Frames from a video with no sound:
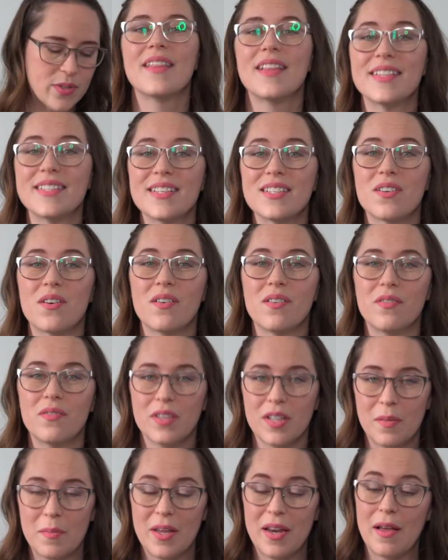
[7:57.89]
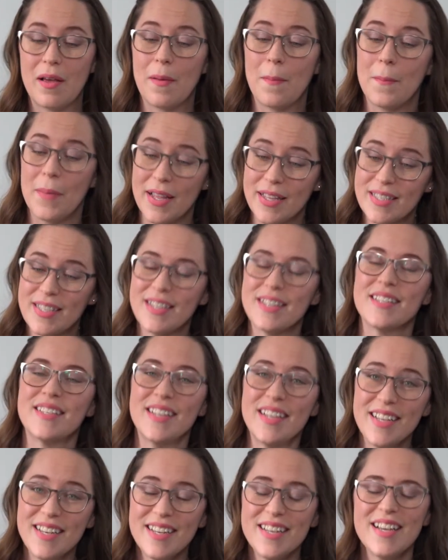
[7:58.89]
This is a Wilhelmina mint
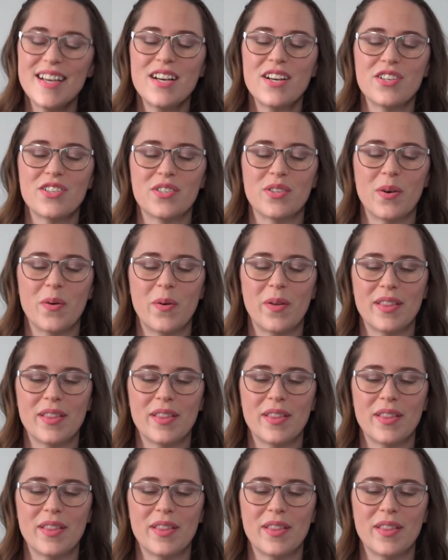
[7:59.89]
tin. So